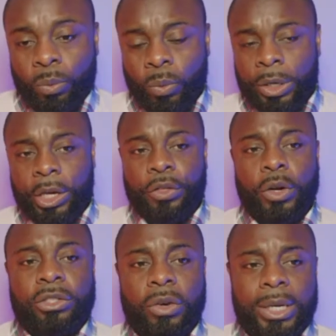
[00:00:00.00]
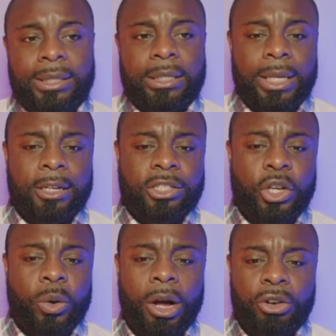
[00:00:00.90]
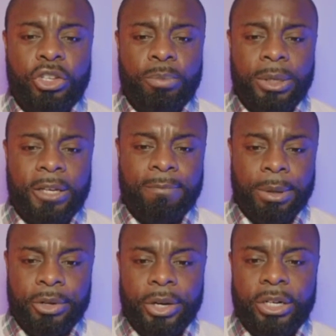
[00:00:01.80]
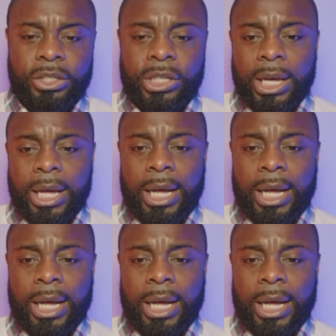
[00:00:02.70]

What are your thoughts, audience? Let us know. How do you believe BermudAir's